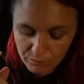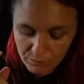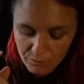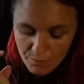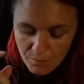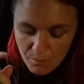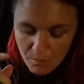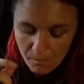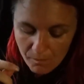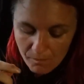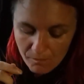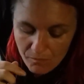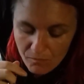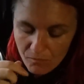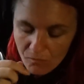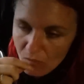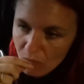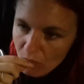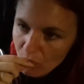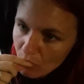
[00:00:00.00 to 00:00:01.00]

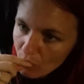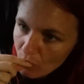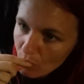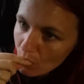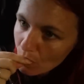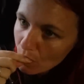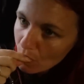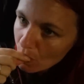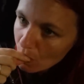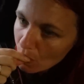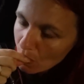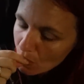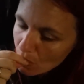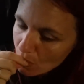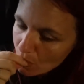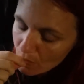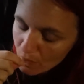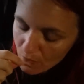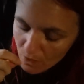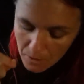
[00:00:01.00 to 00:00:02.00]

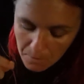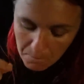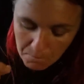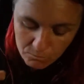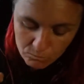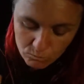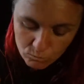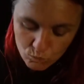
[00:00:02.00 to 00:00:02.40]
(no one is talking)